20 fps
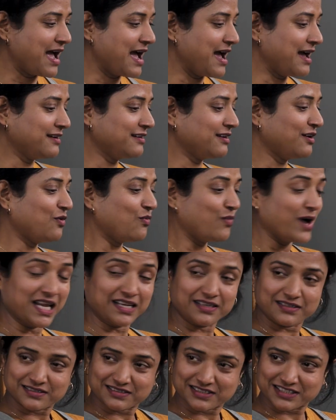And
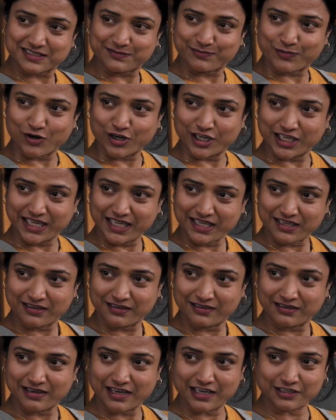while this is boiling
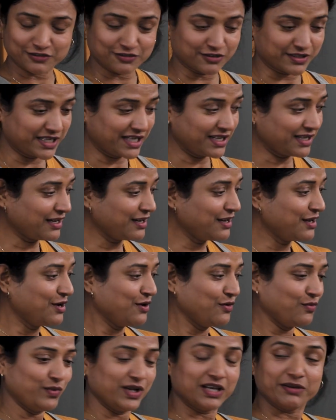and cooking,
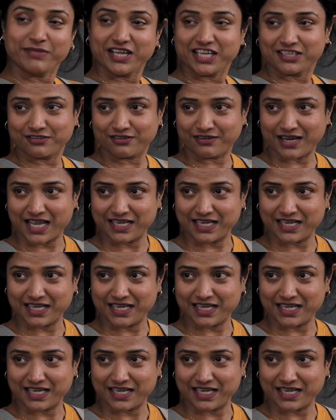we'll make the